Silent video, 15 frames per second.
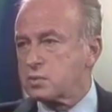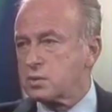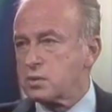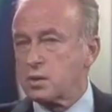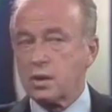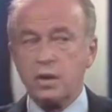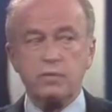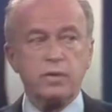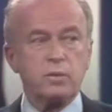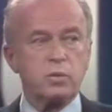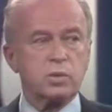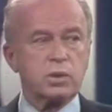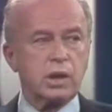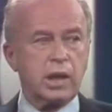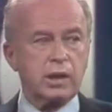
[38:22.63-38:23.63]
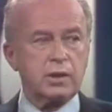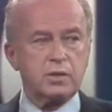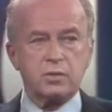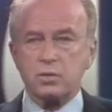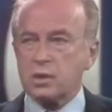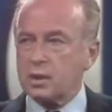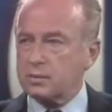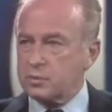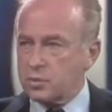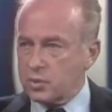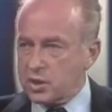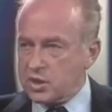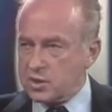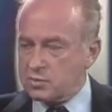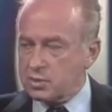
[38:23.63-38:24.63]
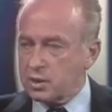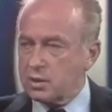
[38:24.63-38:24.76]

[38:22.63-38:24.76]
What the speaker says: with Reverend Jesse Jackson.